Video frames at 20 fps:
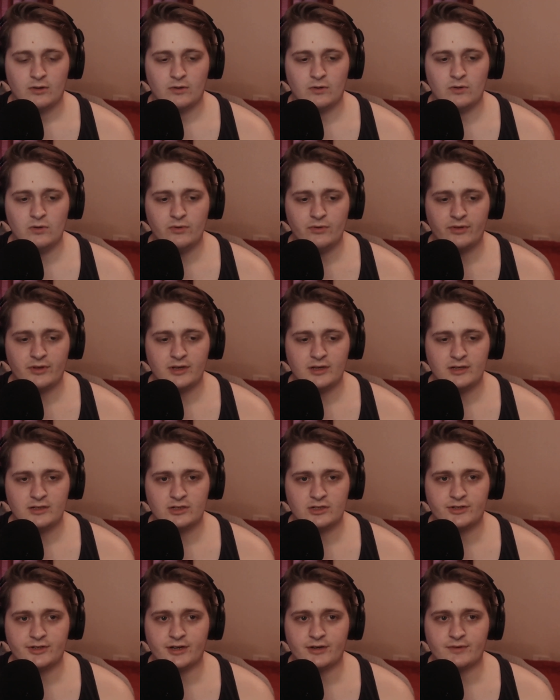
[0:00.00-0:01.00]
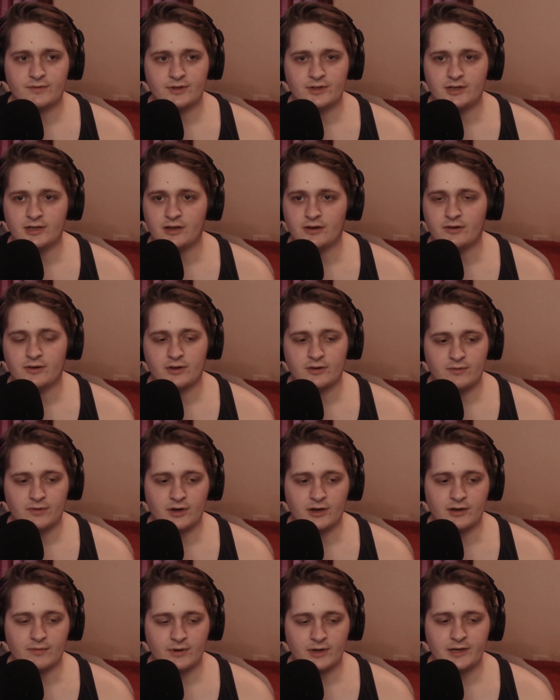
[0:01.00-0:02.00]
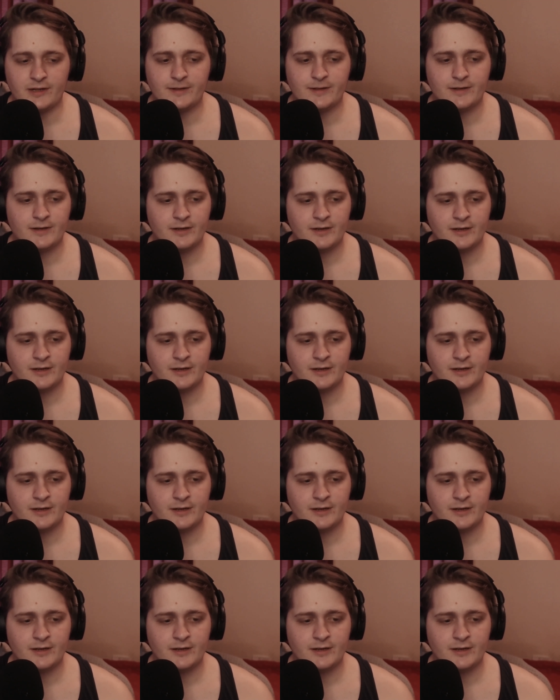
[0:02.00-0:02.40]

all things are generally going quite well.